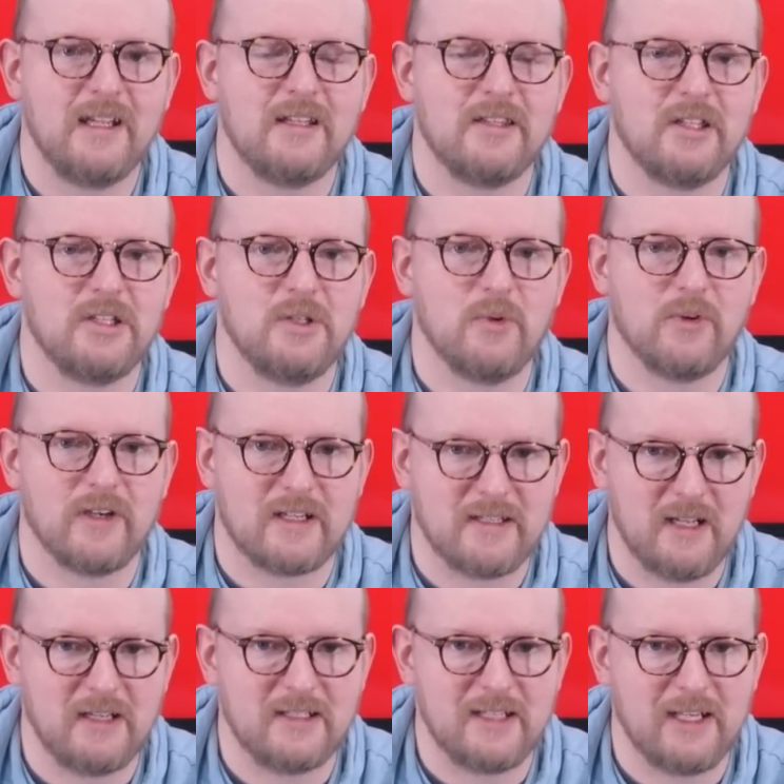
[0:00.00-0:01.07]
that you are
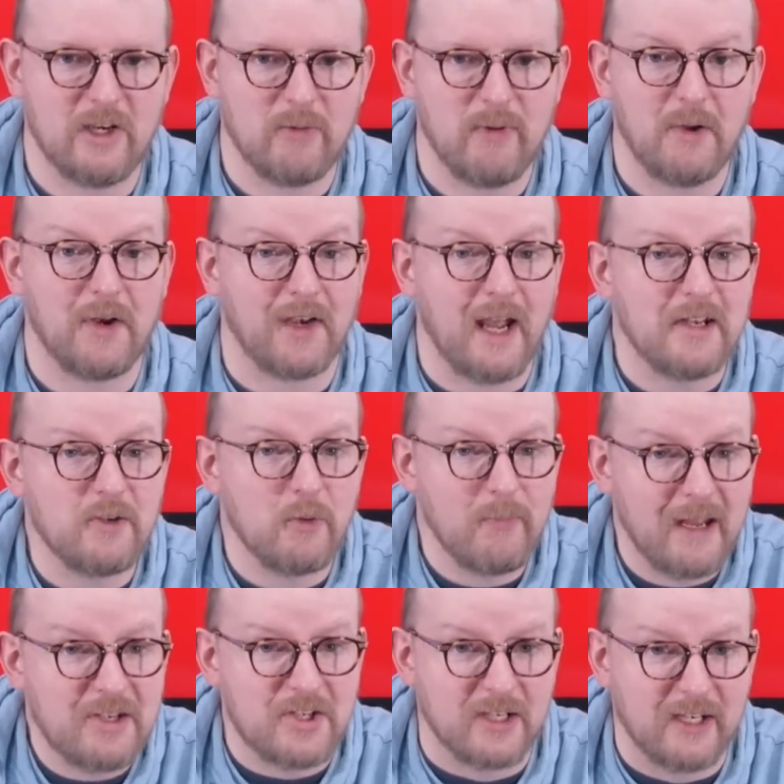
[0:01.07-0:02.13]
excited to hear about and I don't
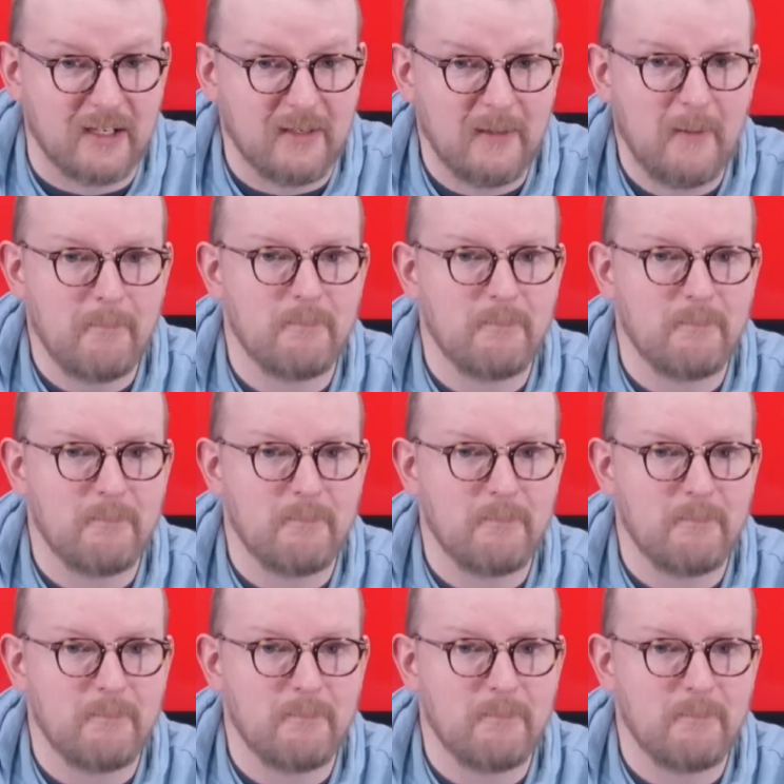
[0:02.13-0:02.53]
mention it,